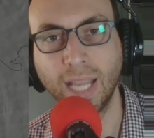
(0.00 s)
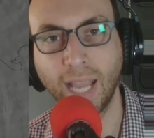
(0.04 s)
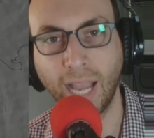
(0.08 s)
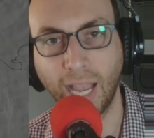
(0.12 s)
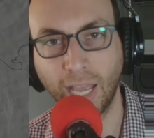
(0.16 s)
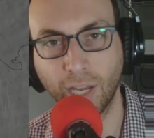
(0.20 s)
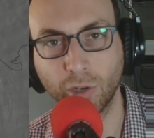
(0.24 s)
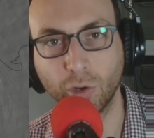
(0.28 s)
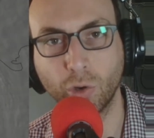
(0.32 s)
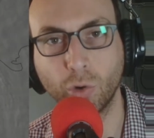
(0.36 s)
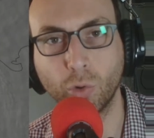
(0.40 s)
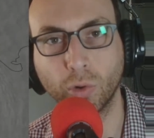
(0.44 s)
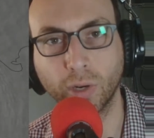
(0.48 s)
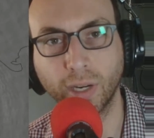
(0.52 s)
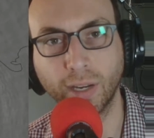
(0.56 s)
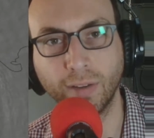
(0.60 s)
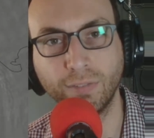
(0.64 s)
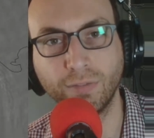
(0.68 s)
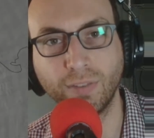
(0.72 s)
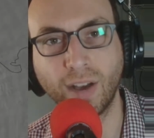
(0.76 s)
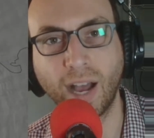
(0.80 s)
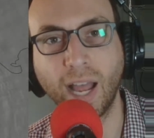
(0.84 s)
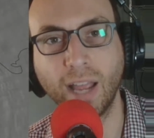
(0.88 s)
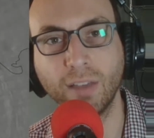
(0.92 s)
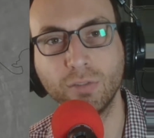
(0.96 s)
Category
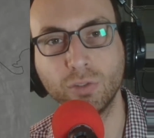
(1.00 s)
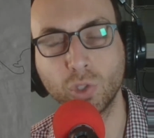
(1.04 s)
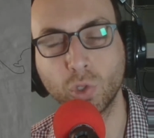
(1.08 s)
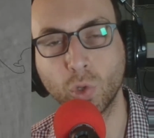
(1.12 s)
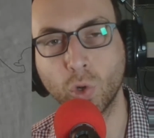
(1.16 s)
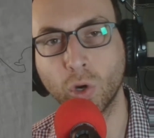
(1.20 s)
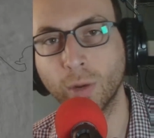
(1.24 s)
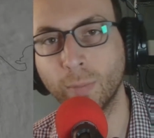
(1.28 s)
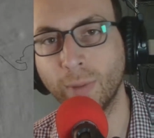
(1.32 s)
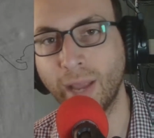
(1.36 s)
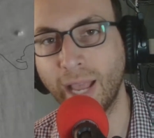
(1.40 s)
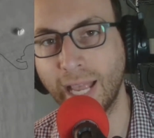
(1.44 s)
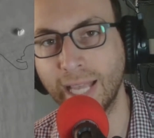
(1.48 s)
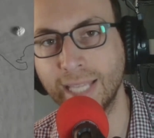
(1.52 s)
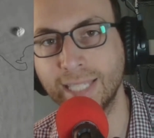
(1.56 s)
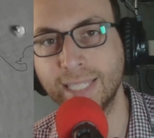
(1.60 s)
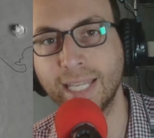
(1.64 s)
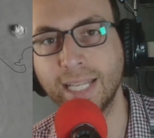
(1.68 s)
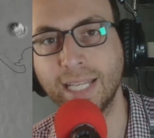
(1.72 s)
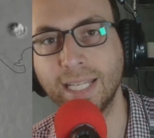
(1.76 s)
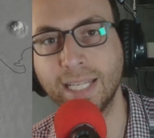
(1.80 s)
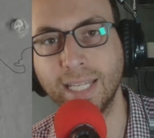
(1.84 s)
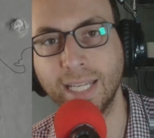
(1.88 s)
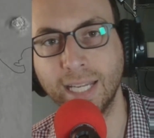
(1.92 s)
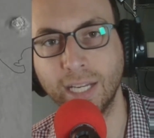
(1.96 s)
5 storm as
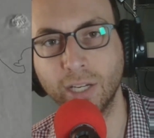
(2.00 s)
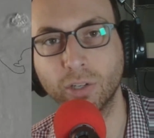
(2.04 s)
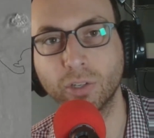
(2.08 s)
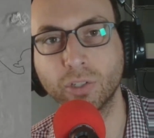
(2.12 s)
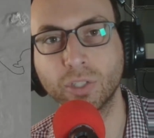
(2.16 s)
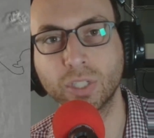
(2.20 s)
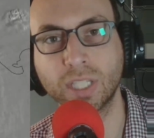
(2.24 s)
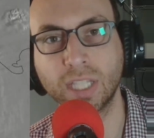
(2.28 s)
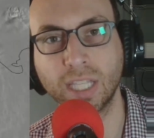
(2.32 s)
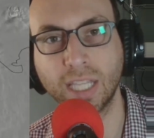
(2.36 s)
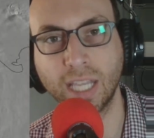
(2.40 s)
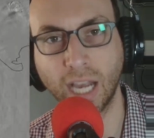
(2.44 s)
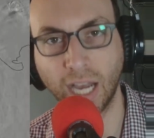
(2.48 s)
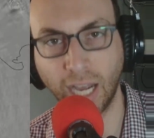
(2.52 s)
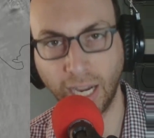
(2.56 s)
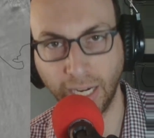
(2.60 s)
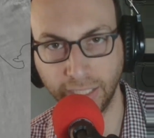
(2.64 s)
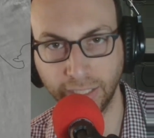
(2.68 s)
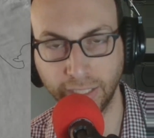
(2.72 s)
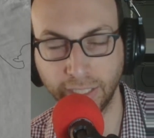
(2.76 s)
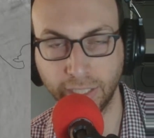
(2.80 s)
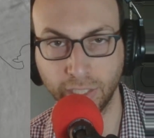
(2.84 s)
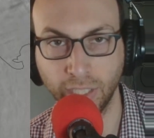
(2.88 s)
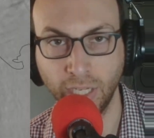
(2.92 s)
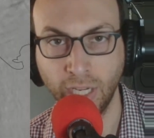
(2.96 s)
it nears the
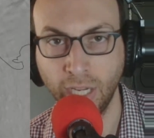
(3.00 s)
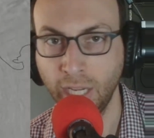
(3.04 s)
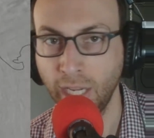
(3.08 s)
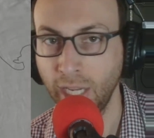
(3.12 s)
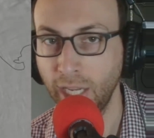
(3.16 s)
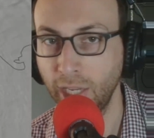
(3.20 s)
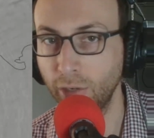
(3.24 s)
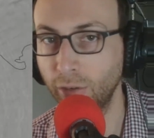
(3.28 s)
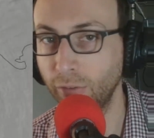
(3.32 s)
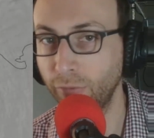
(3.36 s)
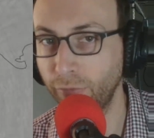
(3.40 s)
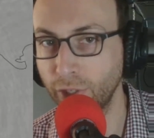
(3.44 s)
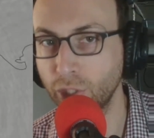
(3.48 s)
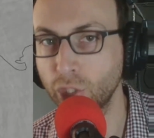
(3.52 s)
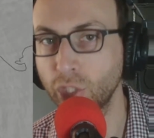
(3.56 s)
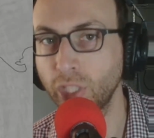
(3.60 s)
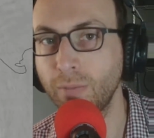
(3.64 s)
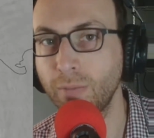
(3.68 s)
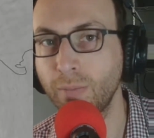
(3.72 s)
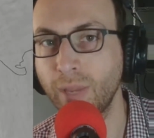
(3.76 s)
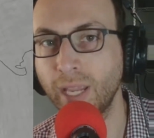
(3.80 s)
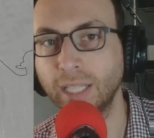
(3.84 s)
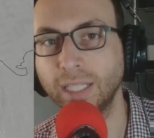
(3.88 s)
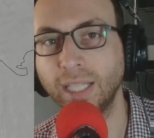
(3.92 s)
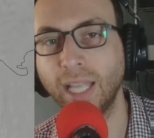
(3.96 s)
island. It'll
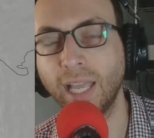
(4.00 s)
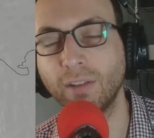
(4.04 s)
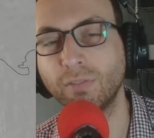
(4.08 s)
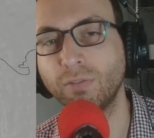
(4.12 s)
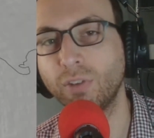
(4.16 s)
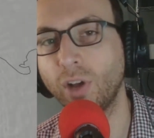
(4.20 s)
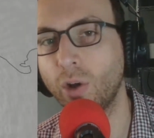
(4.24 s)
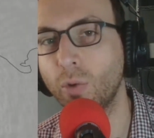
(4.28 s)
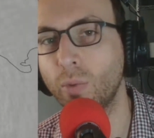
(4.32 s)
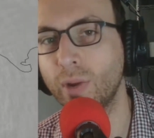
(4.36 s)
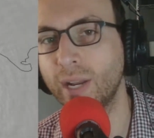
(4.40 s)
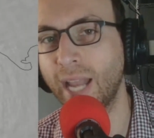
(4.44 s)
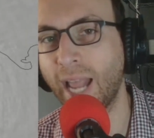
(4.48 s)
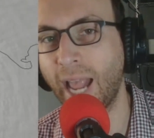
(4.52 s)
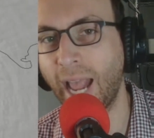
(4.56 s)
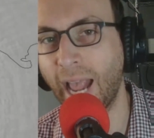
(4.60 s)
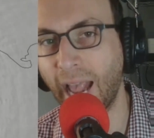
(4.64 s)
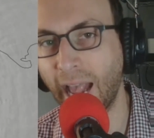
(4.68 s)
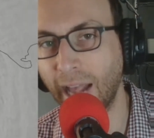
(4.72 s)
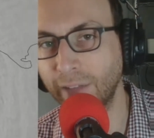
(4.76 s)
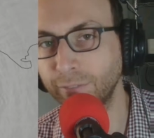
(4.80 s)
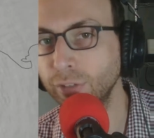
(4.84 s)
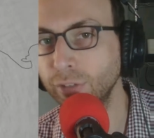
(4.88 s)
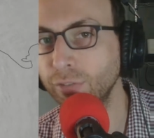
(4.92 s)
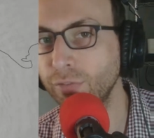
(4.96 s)
officially make landfall when
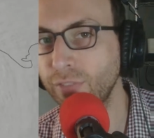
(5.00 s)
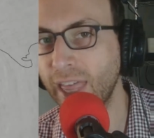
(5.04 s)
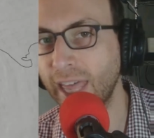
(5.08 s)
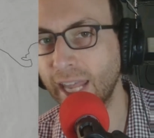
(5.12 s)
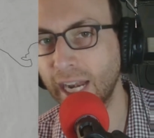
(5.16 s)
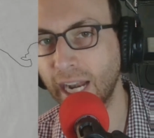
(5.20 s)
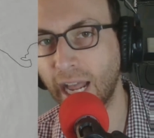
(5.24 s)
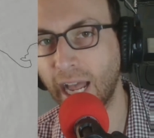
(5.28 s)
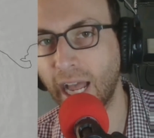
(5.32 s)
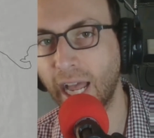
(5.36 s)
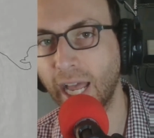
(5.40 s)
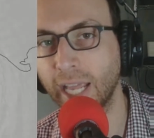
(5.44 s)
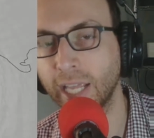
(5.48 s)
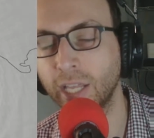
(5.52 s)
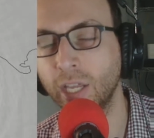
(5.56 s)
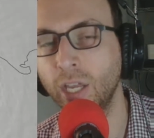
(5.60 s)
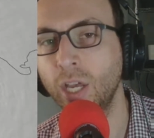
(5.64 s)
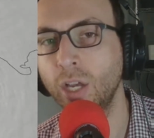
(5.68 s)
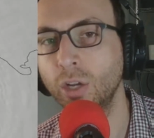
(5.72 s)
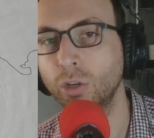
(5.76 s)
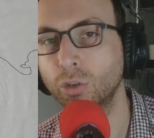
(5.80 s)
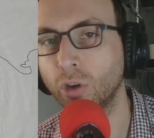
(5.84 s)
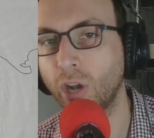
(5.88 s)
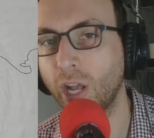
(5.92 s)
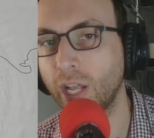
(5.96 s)
half of that eye
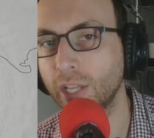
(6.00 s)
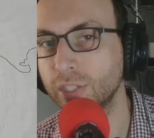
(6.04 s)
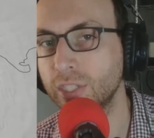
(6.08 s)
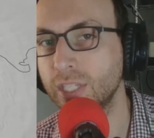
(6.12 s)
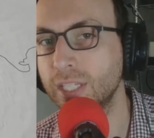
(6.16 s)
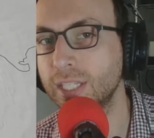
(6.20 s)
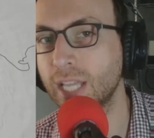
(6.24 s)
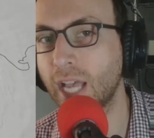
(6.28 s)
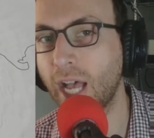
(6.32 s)
crosses